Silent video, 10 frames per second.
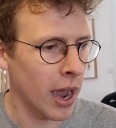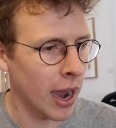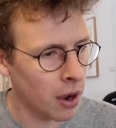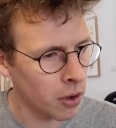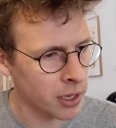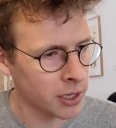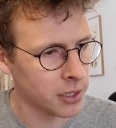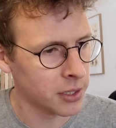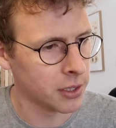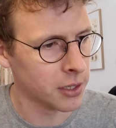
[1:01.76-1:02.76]
how the
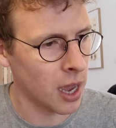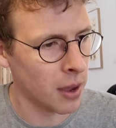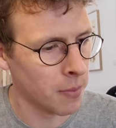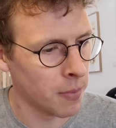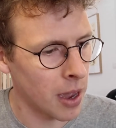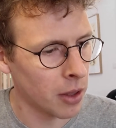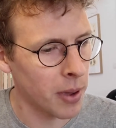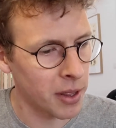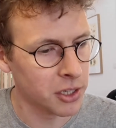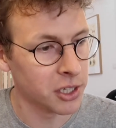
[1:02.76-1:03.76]

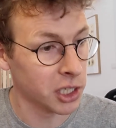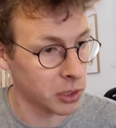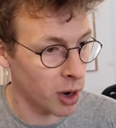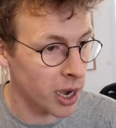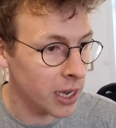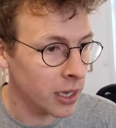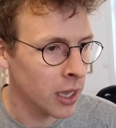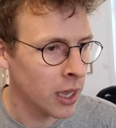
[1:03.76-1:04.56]
pathogen is spreading,